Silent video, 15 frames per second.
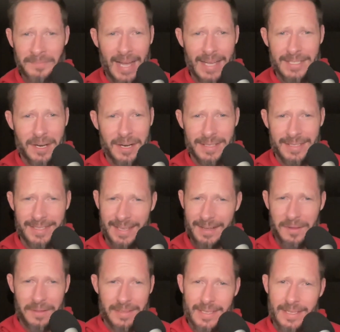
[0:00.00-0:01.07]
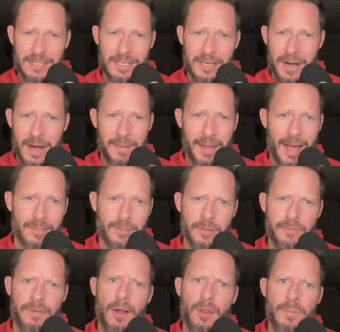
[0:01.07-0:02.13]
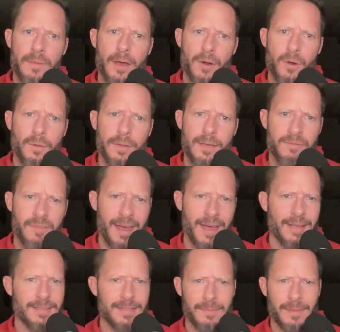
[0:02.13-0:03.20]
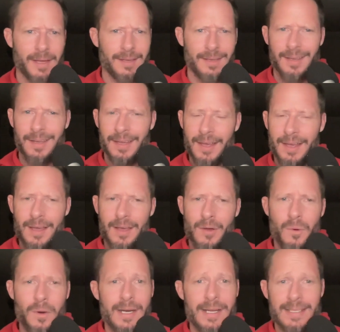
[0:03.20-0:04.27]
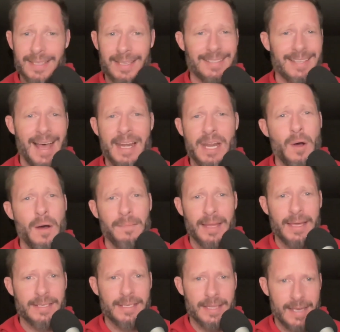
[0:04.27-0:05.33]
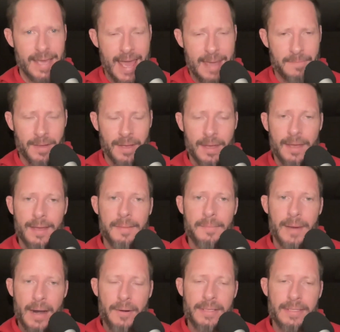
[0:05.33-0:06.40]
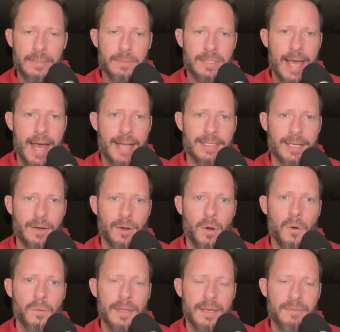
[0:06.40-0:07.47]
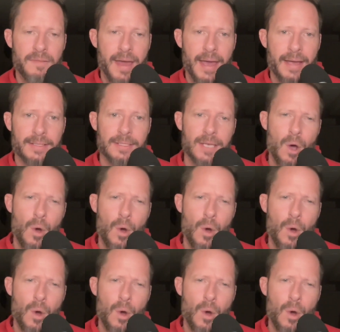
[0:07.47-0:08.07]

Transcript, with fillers: i started seeing all these instagram accounts with follow me on onlyfans i'm like what is this i know i'm late to the game but I read some stats on OnlyFans